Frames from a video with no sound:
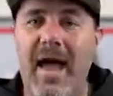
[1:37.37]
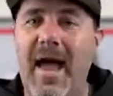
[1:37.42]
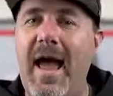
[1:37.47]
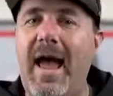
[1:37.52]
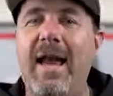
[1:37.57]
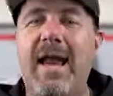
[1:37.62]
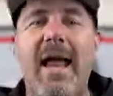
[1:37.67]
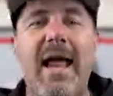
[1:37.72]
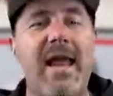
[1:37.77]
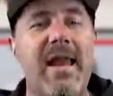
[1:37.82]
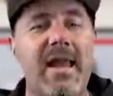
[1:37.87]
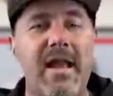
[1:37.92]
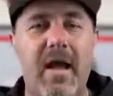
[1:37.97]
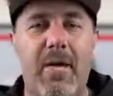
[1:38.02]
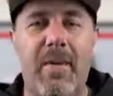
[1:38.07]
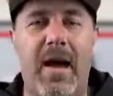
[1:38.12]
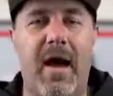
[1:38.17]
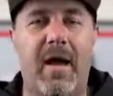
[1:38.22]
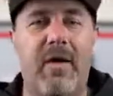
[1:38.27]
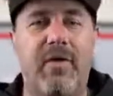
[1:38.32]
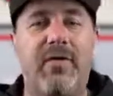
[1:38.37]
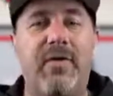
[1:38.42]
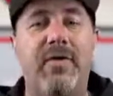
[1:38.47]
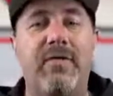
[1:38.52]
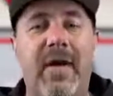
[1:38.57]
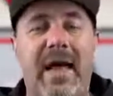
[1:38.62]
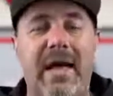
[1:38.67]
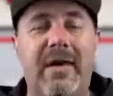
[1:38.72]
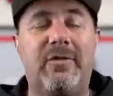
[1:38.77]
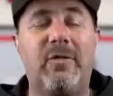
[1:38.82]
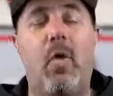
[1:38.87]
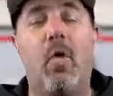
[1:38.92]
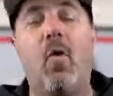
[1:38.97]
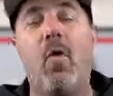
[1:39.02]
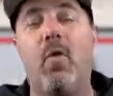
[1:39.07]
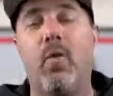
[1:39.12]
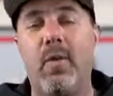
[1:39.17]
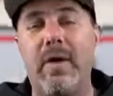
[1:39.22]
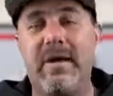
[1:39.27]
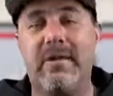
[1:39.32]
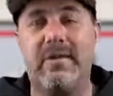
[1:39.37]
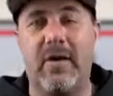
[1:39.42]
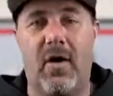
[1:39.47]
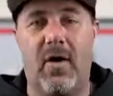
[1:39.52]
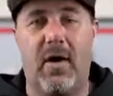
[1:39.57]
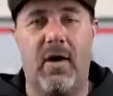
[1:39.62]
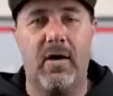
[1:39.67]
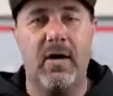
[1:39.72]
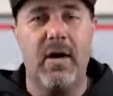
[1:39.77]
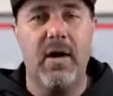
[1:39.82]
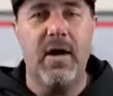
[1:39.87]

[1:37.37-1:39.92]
at any amount of advance or retard.